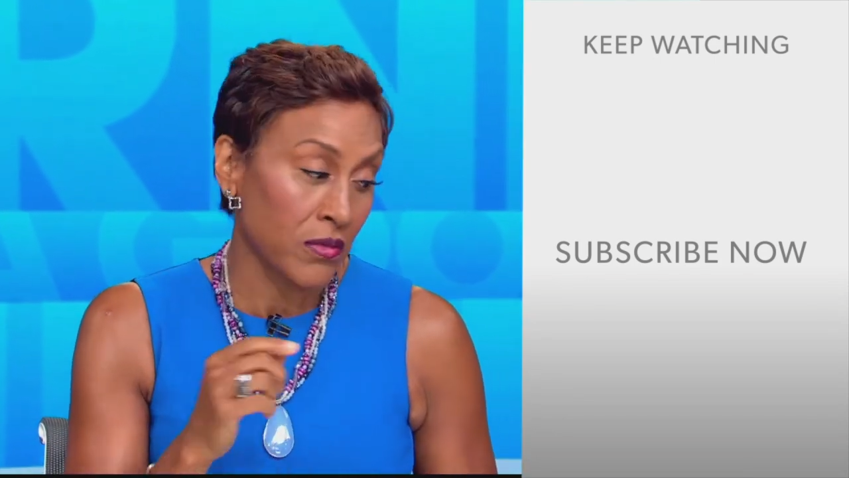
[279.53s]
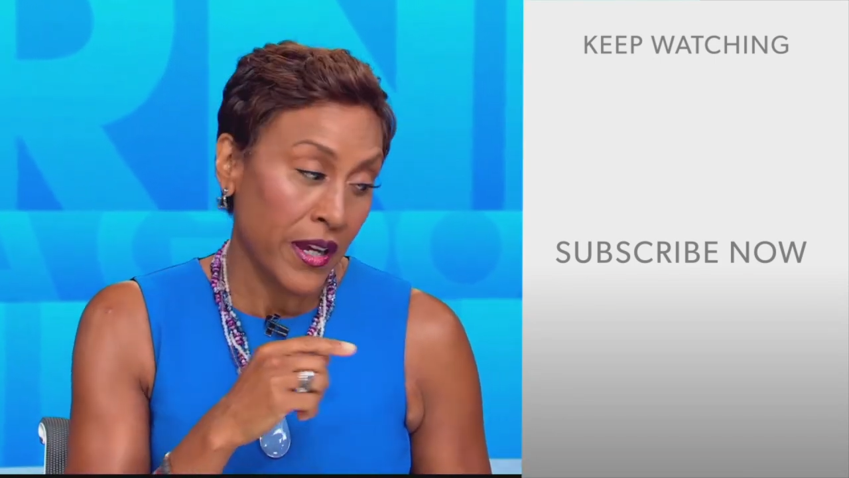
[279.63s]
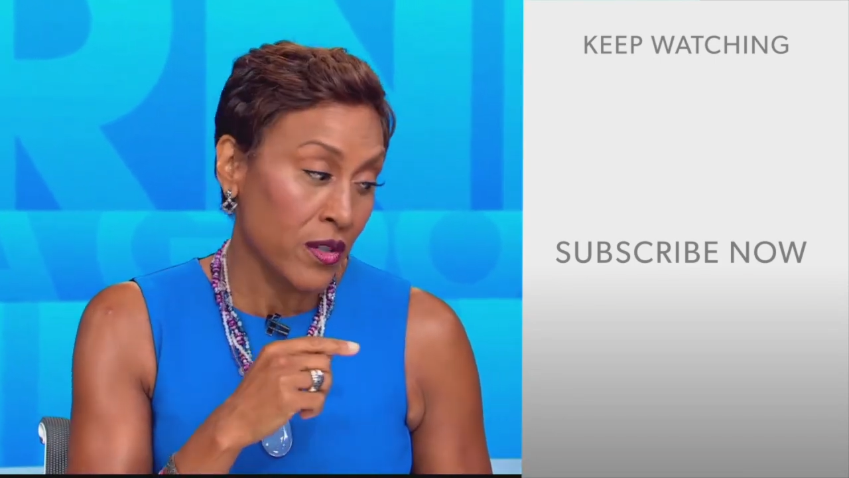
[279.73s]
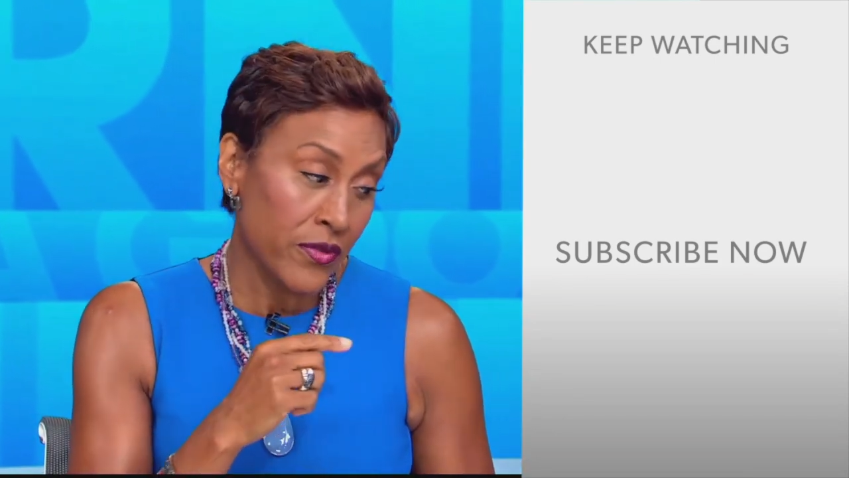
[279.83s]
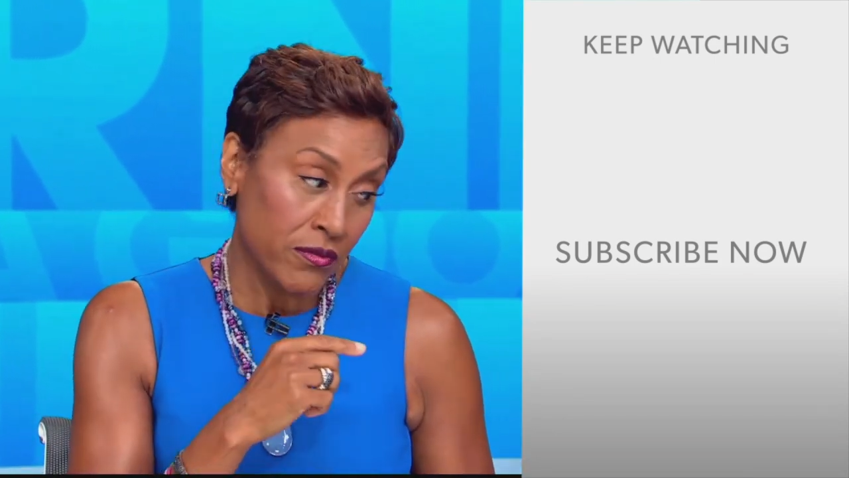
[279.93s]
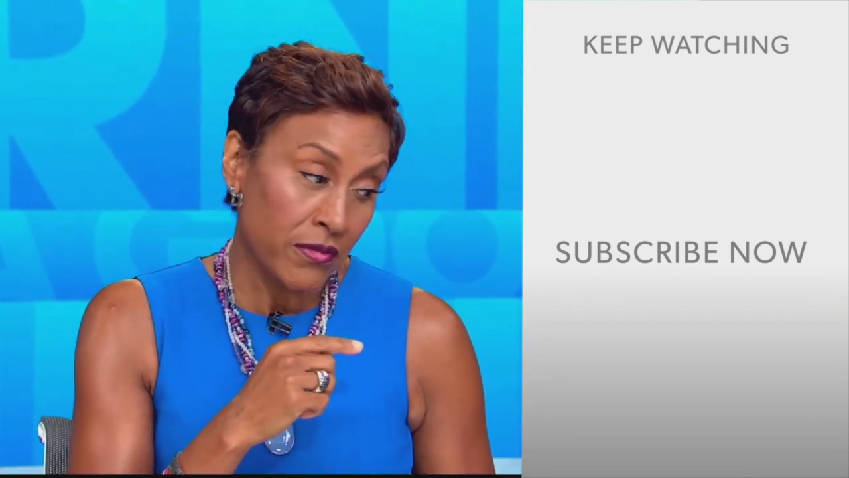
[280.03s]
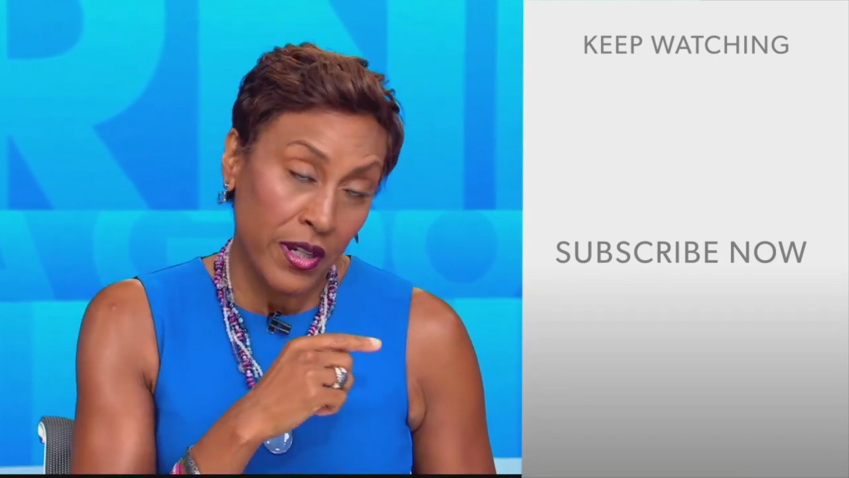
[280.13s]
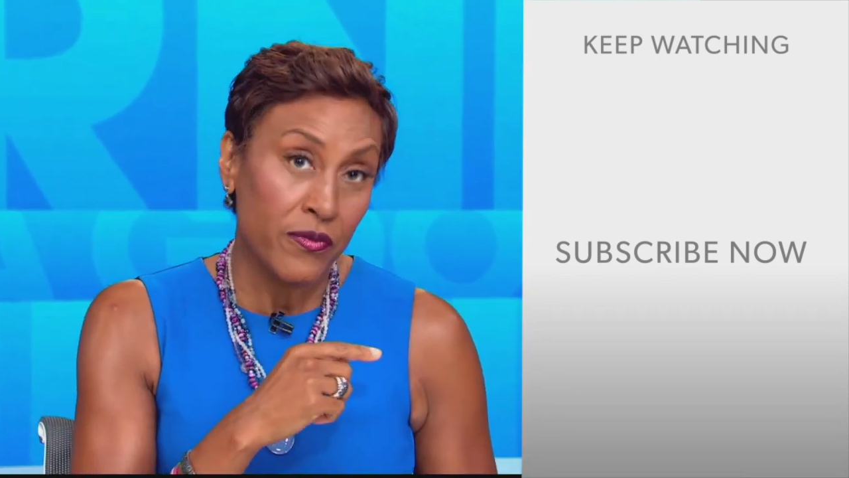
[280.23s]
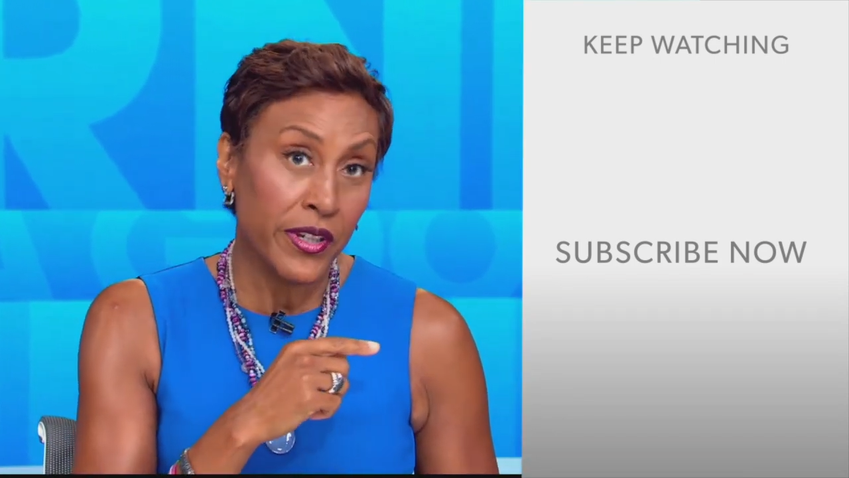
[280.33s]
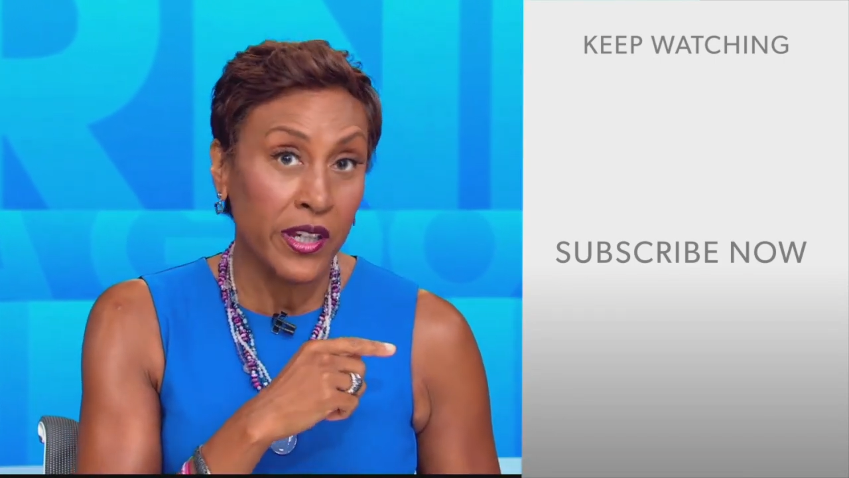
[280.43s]
right over
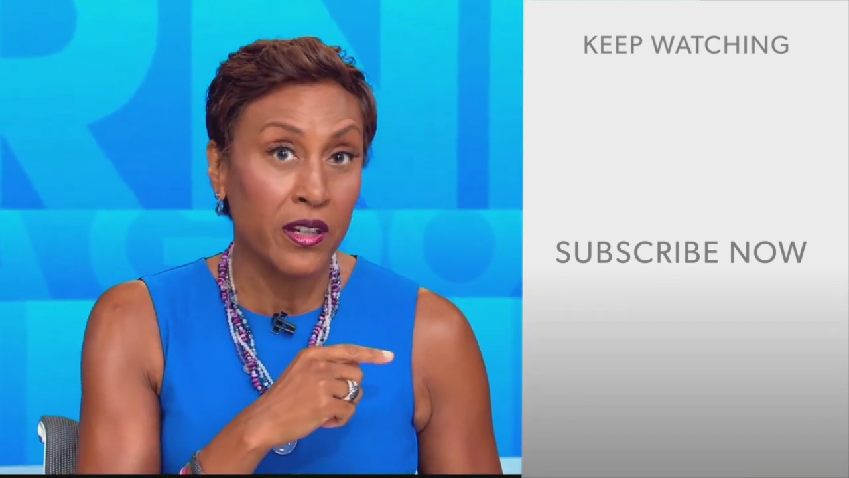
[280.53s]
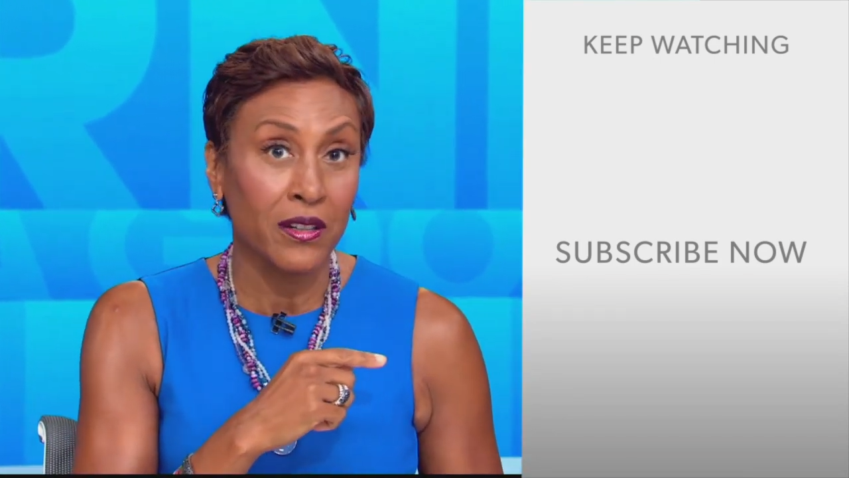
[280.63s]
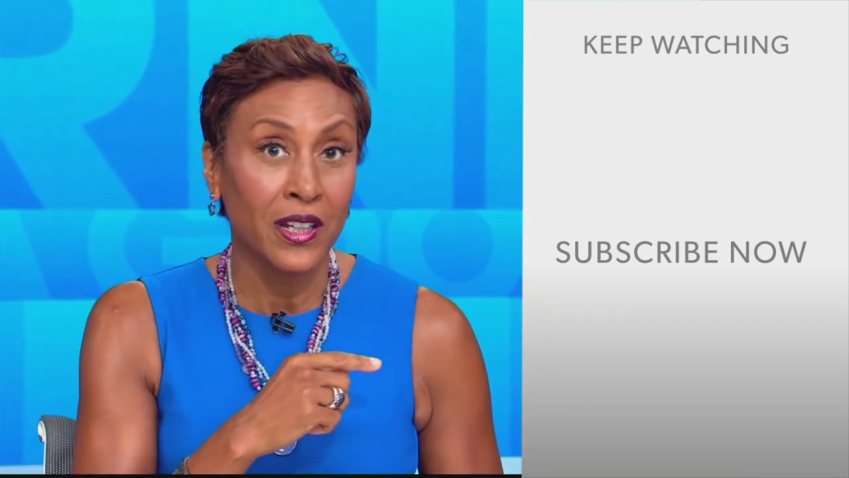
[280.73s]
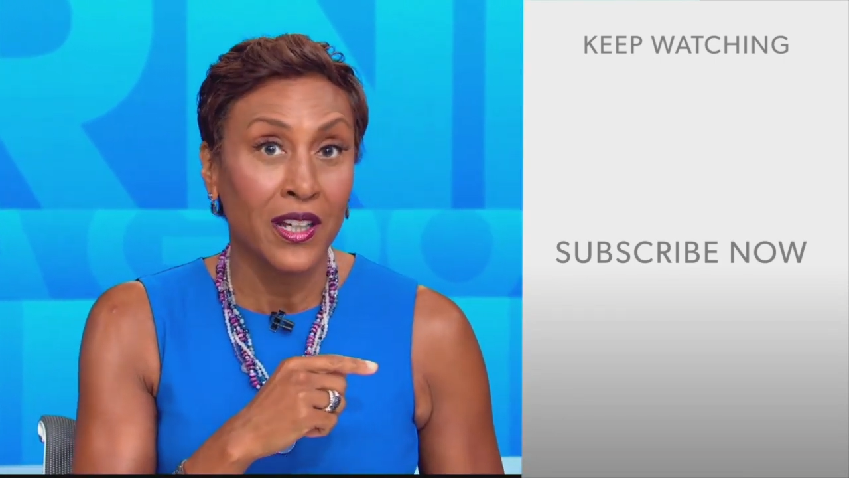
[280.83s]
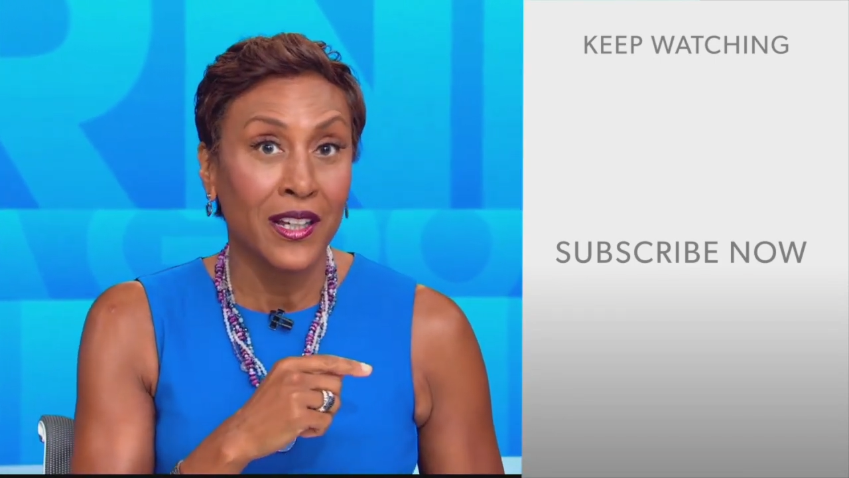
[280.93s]
right over here